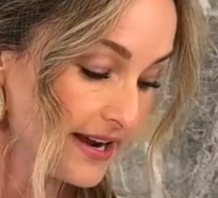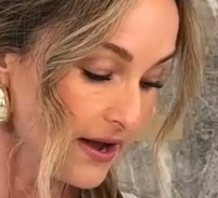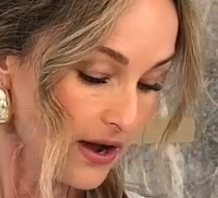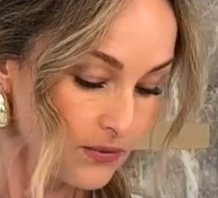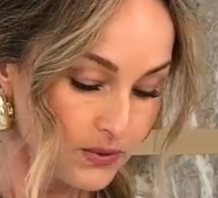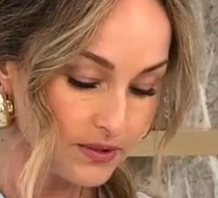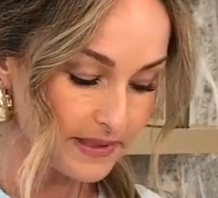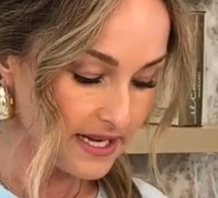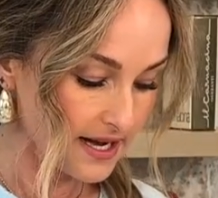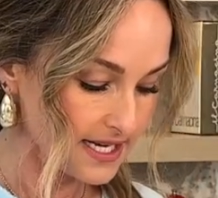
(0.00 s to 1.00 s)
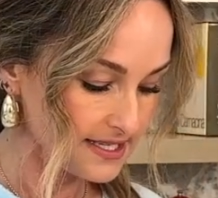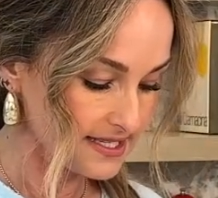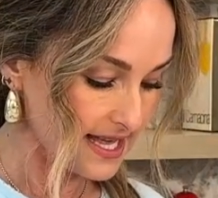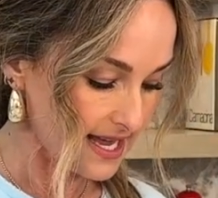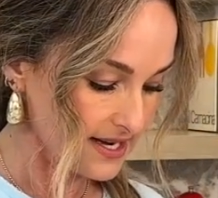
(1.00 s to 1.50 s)
Now, I will be
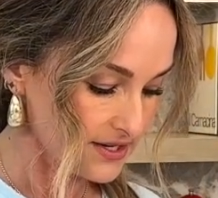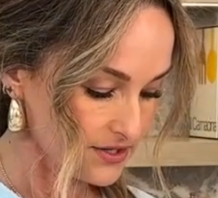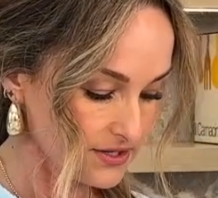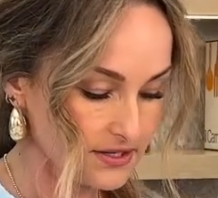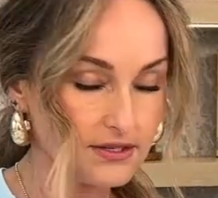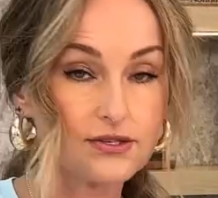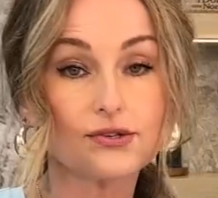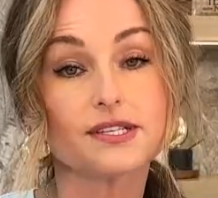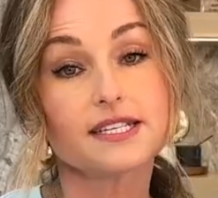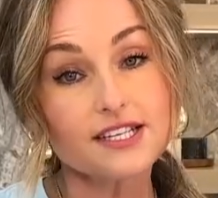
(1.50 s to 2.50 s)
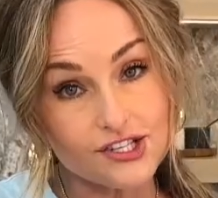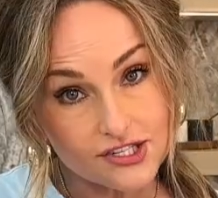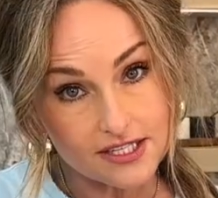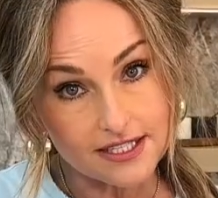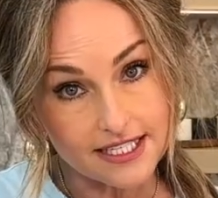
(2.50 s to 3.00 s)
honest that
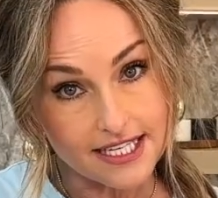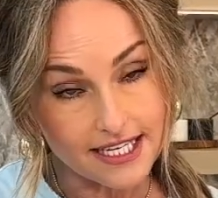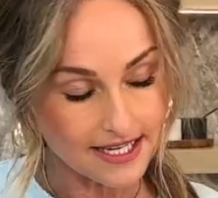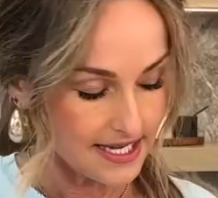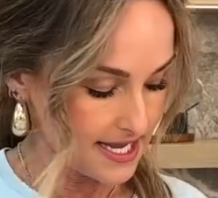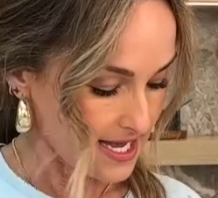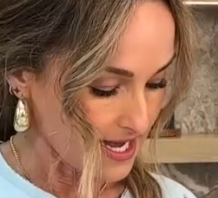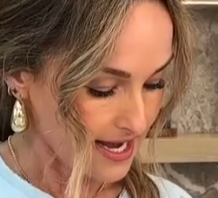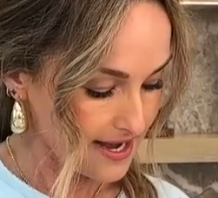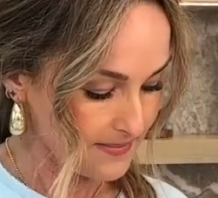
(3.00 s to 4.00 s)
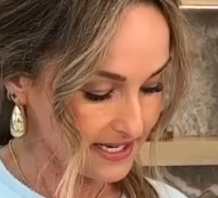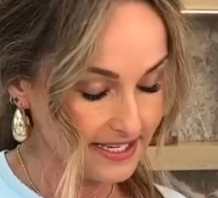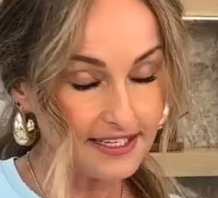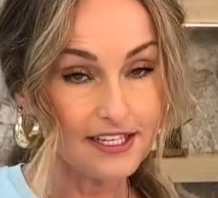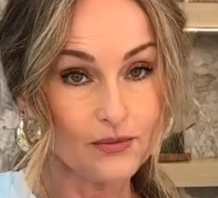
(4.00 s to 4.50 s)
traditionally in
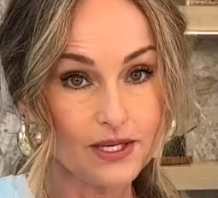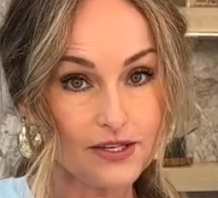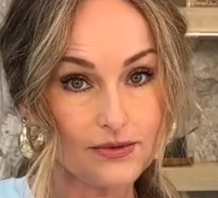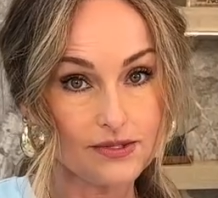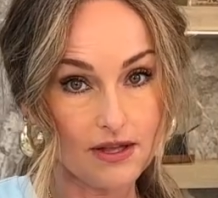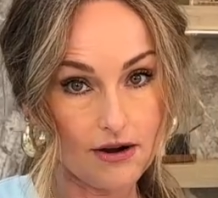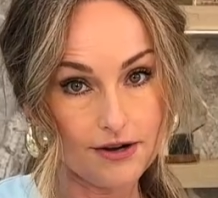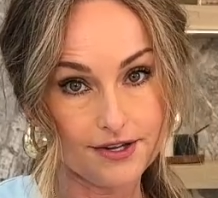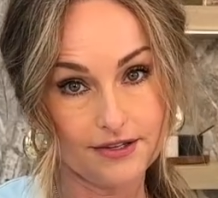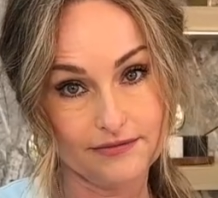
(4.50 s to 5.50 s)
Italy we use lard,